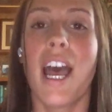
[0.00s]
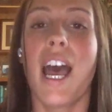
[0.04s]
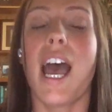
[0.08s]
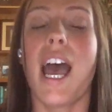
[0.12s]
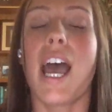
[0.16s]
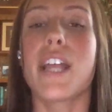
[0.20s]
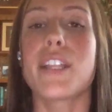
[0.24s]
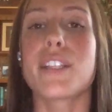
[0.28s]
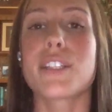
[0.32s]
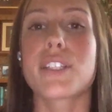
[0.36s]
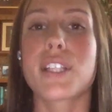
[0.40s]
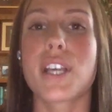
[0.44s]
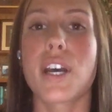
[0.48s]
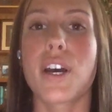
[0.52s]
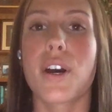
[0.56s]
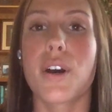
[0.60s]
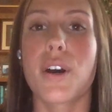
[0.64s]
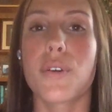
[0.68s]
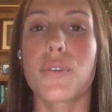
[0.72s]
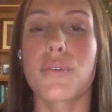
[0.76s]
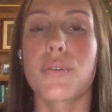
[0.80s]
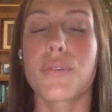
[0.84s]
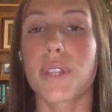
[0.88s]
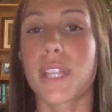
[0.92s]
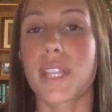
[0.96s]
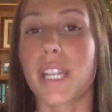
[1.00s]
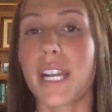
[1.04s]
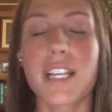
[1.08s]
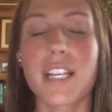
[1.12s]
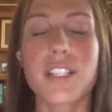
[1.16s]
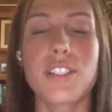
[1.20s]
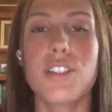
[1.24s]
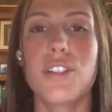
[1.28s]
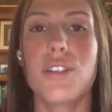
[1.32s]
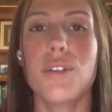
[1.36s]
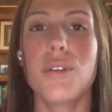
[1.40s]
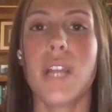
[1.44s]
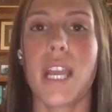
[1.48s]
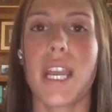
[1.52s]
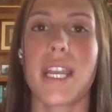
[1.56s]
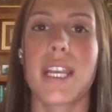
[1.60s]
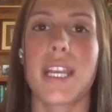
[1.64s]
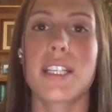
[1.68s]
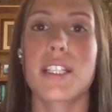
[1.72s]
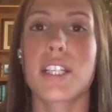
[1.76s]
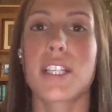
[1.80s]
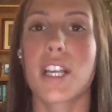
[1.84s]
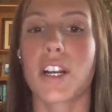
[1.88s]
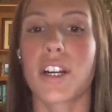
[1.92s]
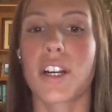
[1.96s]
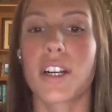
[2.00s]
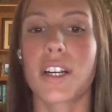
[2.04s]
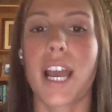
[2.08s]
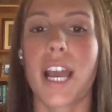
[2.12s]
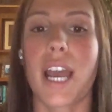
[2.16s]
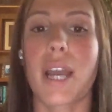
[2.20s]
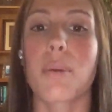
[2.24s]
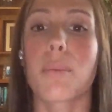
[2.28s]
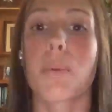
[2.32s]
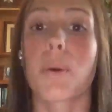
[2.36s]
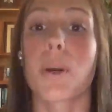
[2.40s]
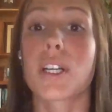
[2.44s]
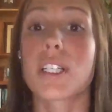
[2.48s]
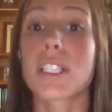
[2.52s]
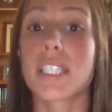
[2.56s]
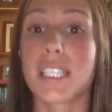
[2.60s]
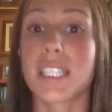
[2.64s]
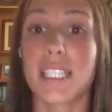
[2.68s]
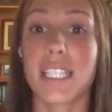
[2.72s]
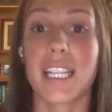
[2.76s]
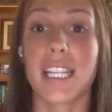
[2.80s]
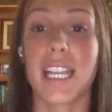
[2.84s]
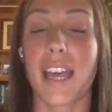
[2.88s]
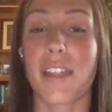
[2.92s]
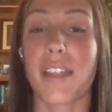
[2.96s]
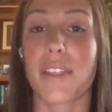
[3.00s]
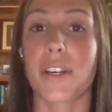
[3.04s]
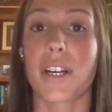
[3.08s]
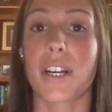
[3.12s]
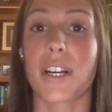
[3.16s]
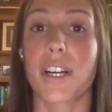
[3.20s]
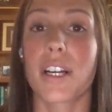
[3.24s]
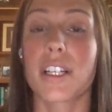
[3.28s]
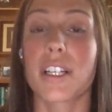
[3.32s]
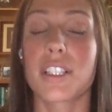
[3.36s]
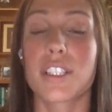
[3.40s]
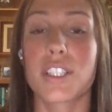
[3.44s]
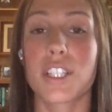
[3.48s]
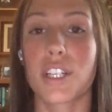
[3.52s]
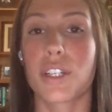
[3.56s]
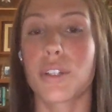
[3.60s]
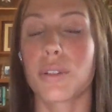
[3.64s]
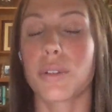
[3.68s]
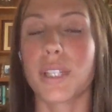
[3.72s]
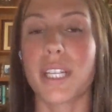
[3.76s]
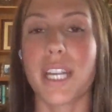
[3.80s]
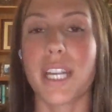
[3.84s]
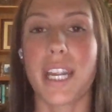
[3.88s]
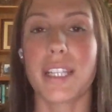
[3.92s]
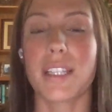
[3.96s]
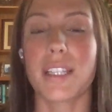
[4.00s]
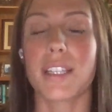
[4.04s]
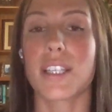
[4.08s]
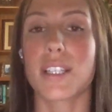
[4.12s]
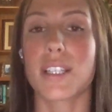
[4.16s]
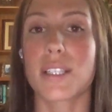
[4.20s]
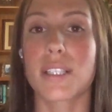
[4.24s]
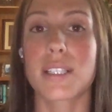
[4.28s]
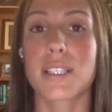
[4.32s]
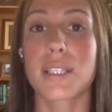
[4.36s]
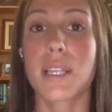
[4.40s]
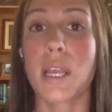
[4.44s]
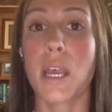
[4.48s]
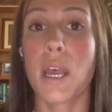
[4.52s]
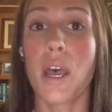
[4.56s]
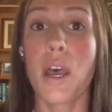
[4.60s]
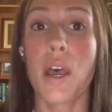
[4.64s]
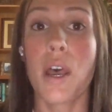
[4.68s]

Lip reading: And so for the next 2 days, her and I worked together to create this